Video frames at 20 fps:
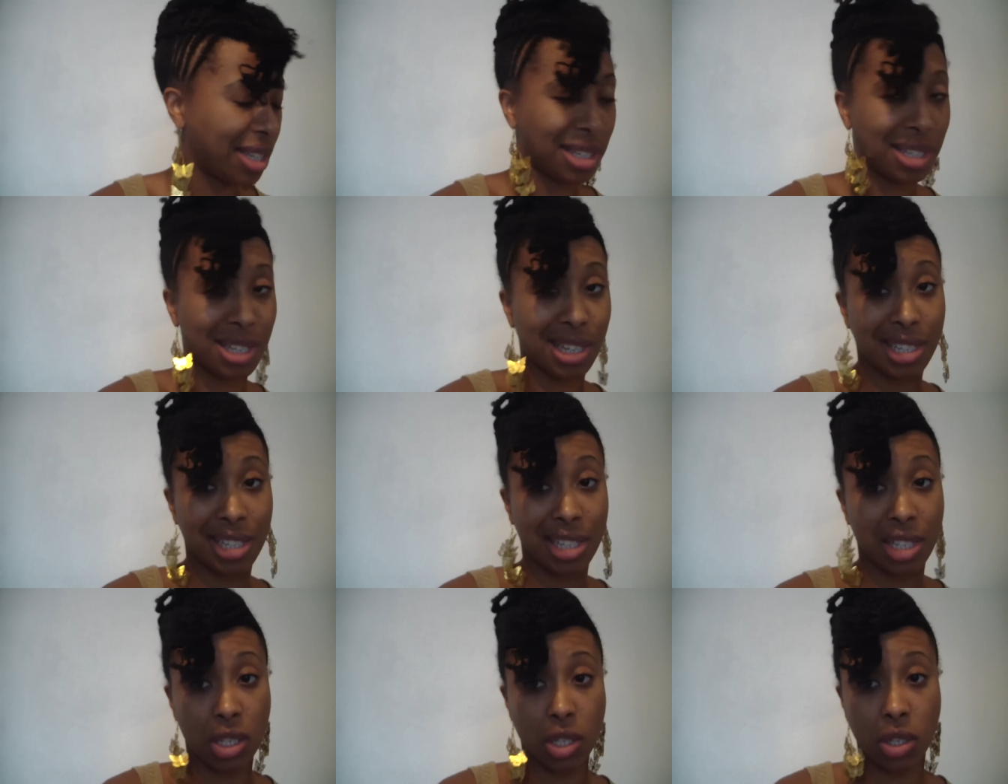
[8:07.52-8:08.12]
it
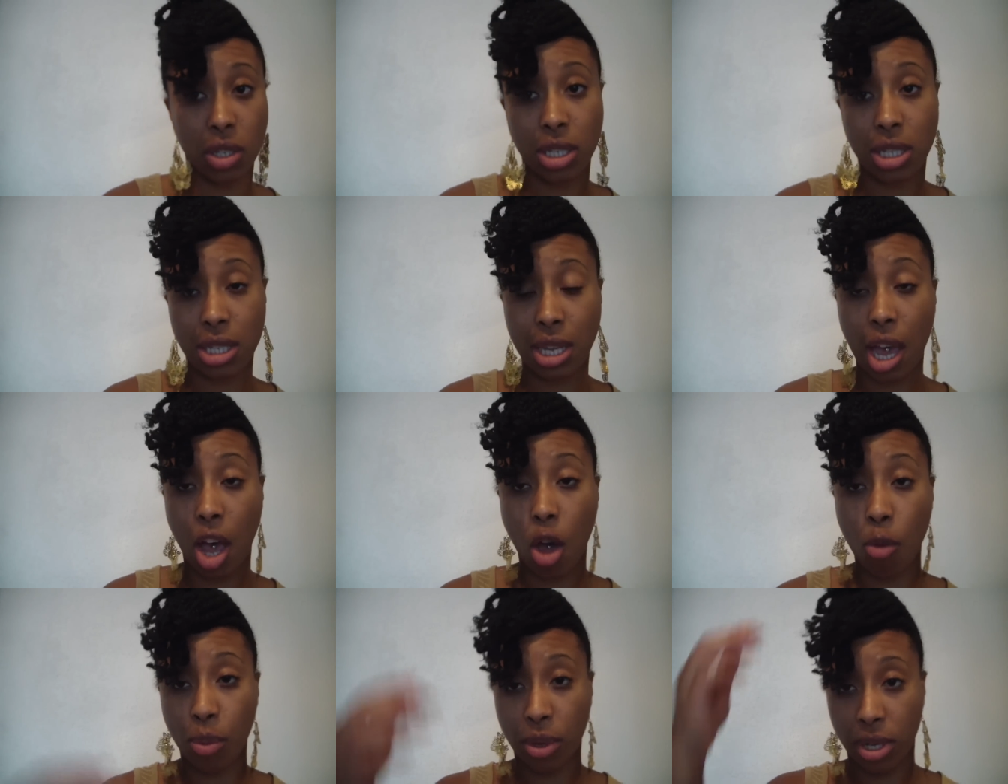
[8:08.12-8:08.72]
sticks into your
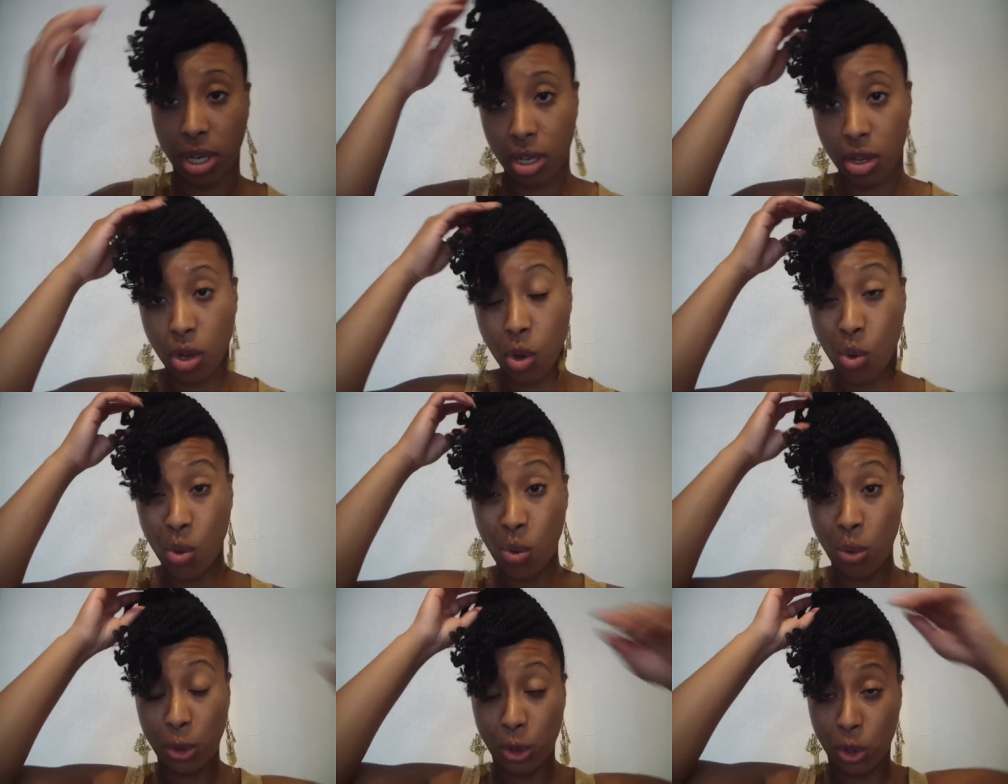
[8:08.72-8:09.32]
scalp and it
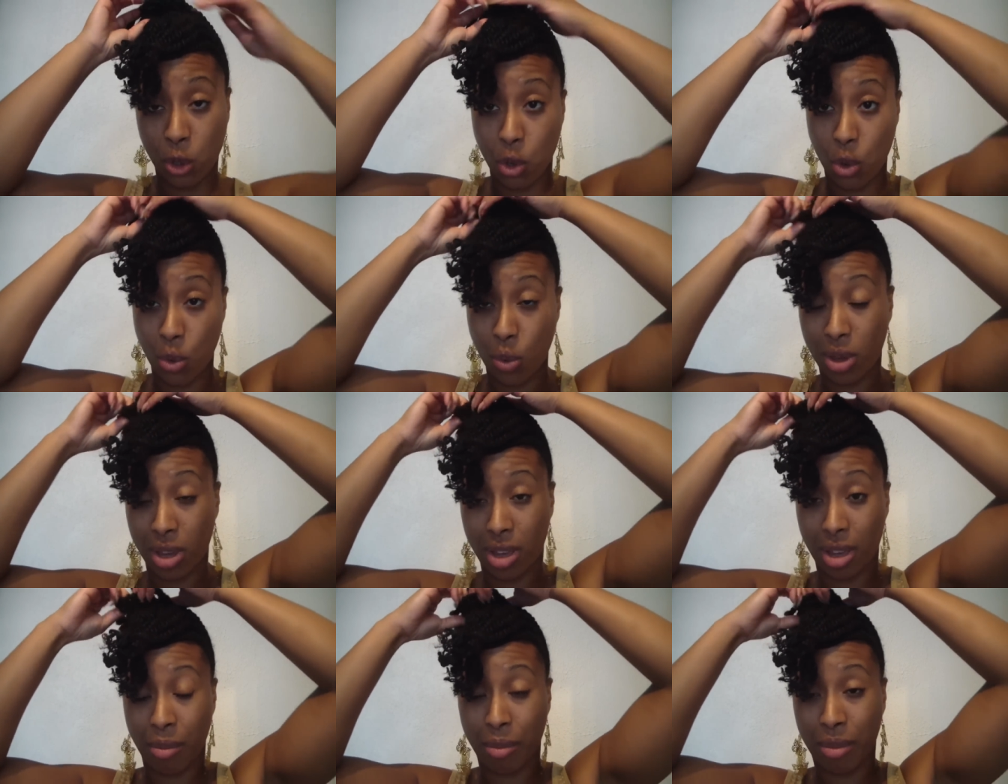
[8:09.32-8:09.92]
can cause
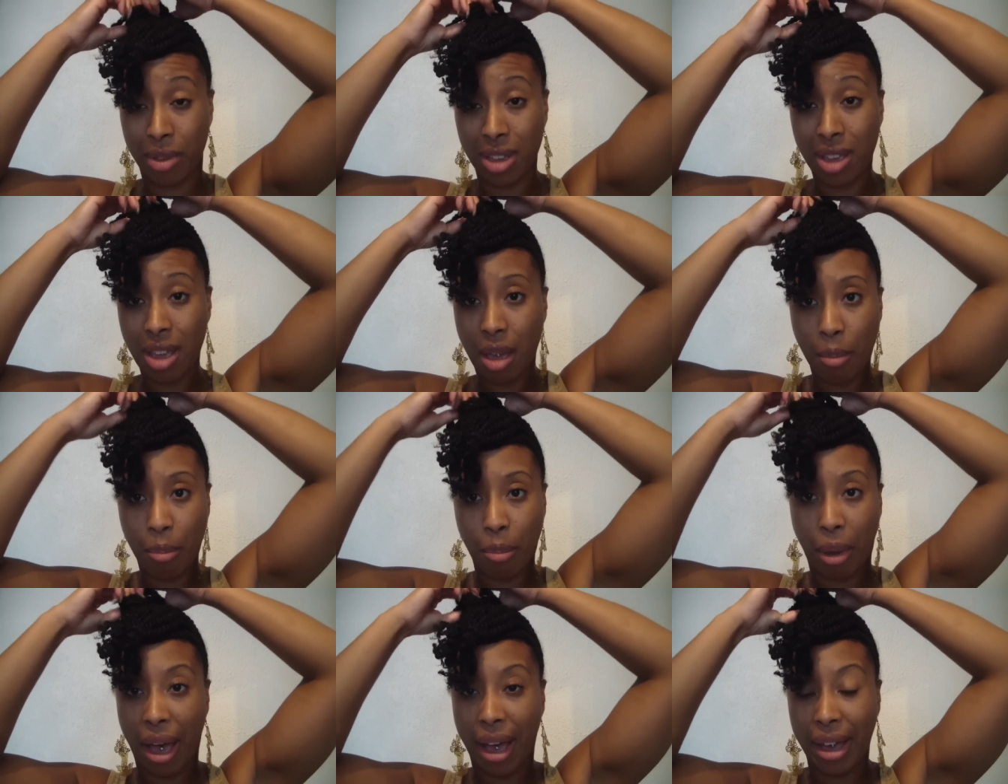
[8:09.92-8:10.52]
you um,
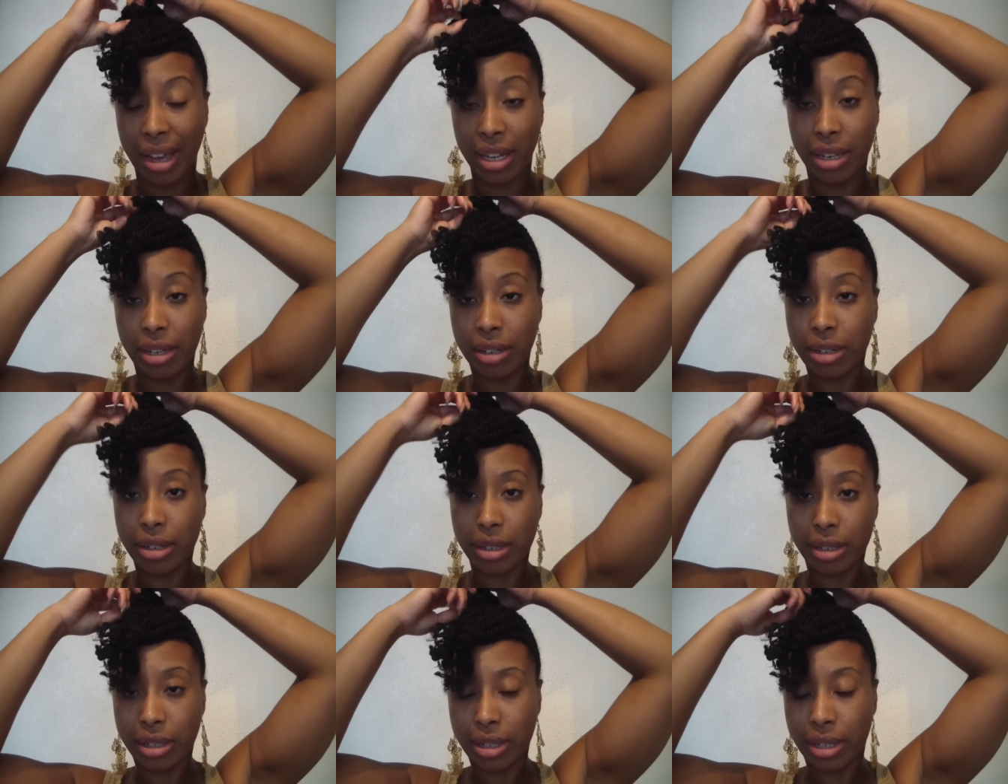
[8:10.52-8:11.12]

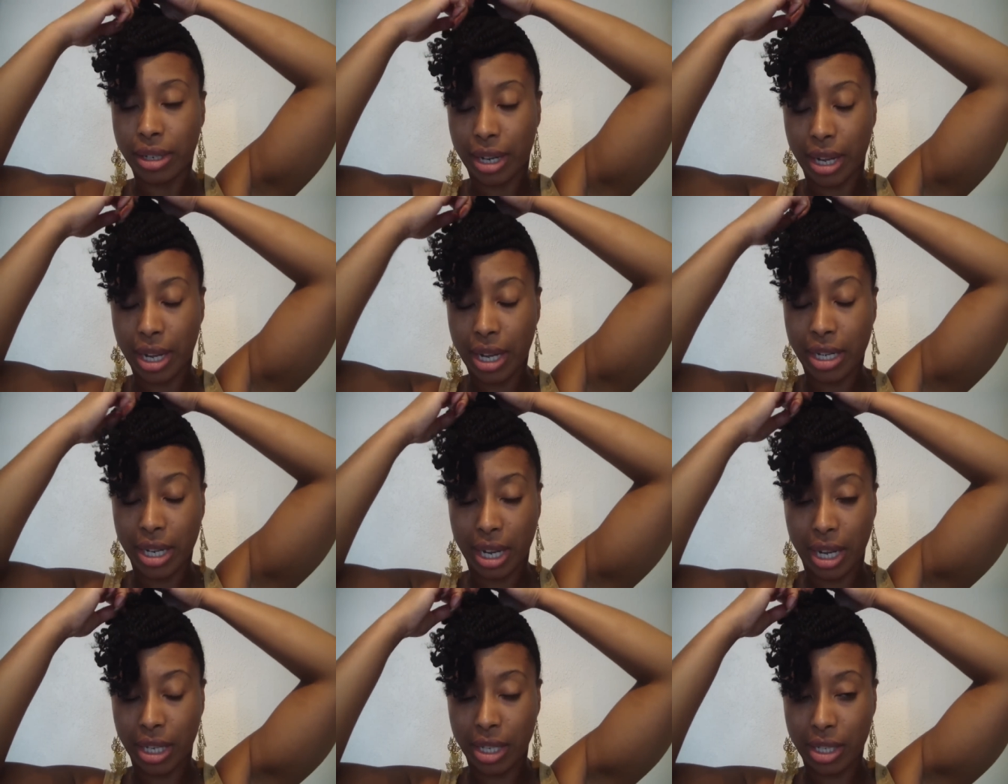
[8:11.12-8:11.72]
pain and
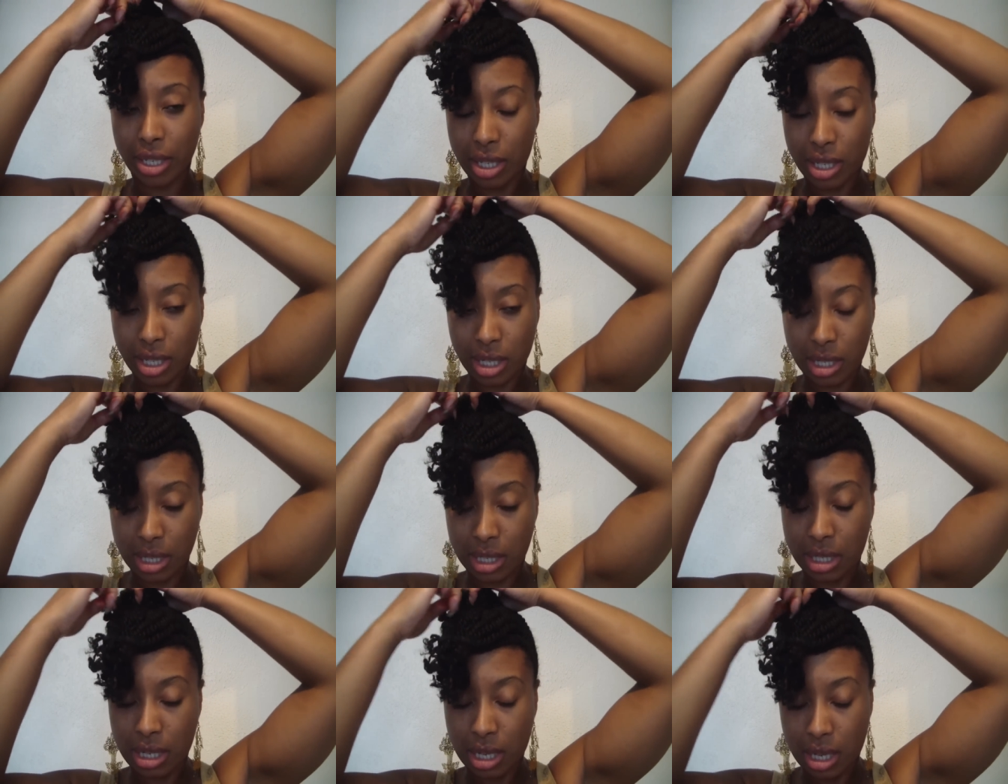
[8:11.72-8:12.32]

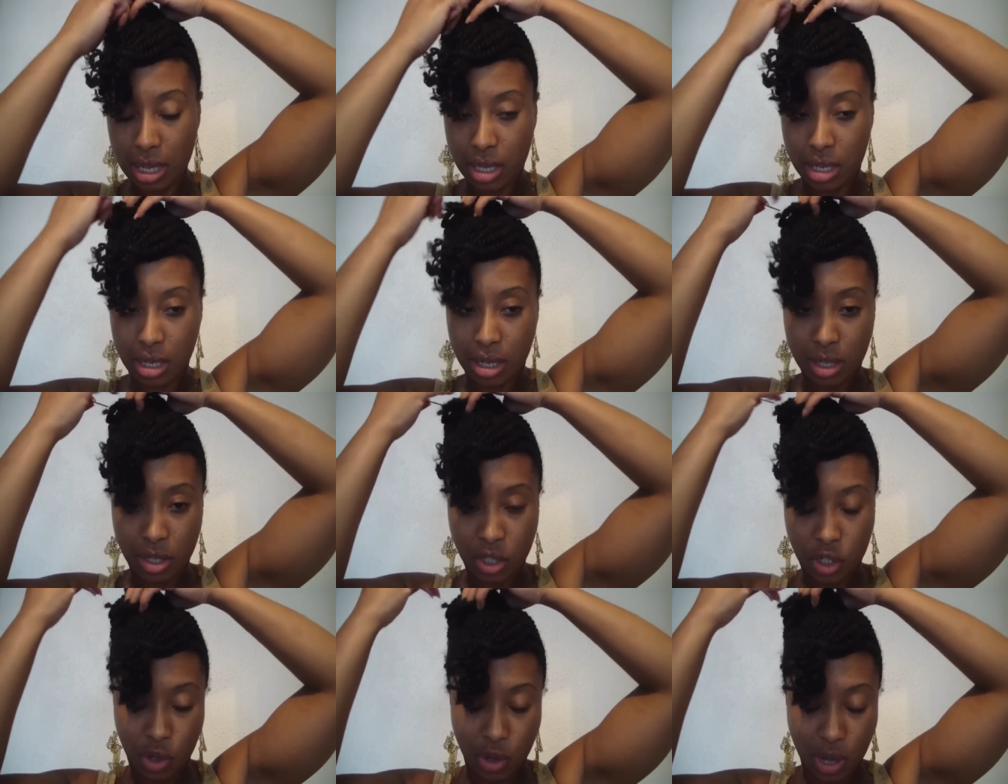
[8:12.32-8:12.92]
headaches.
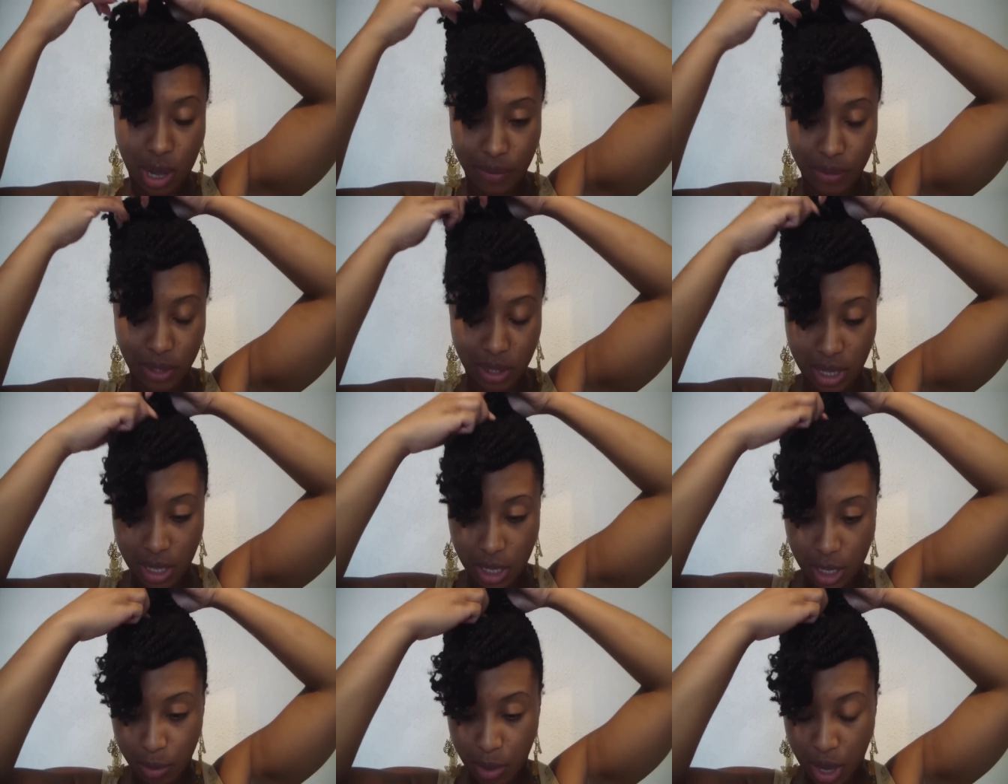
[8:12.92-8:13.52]
So you have to
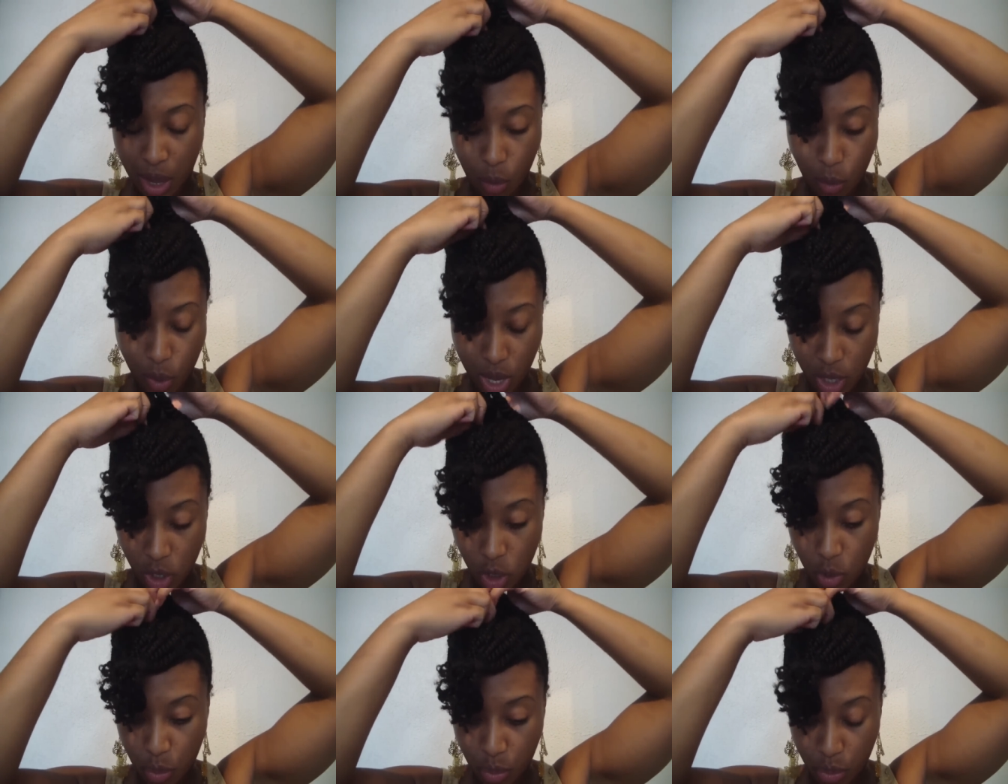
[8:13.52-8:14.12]
think about
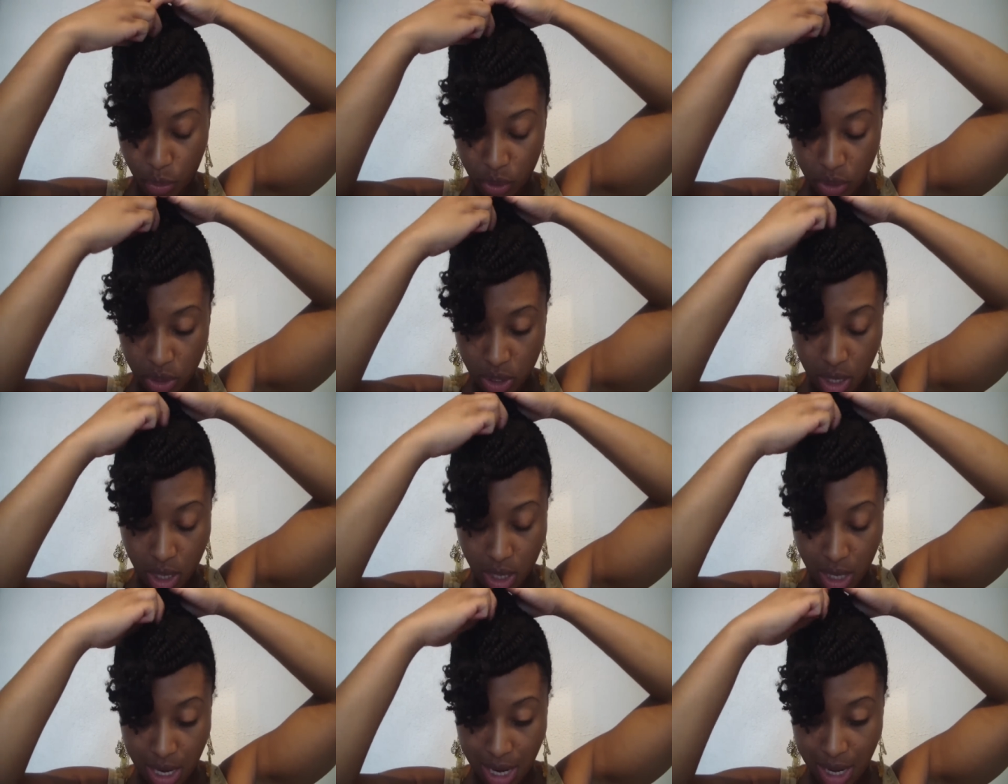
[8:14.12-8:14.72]
where you put
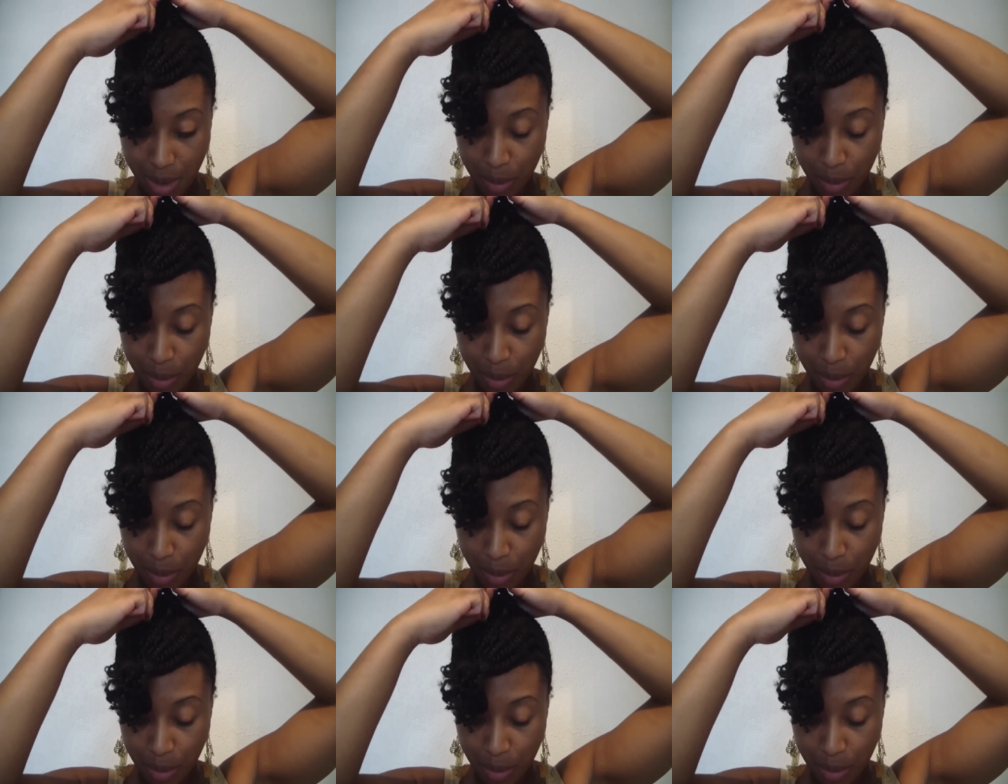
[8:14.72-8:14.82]
certain